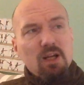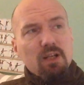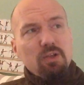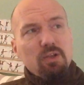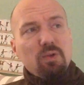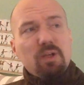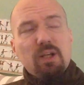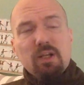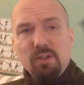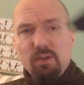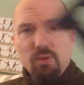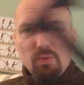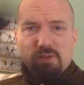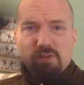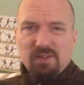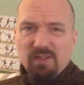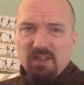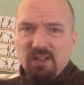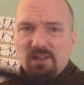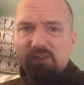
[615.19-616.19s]
you can
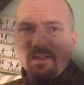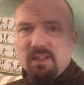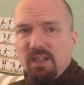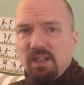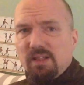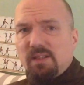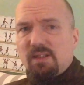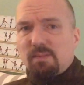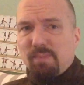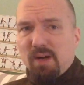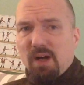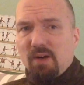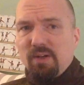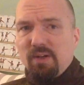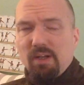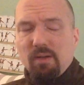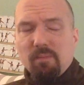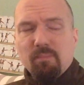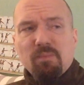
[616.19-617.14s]
use these in sparring.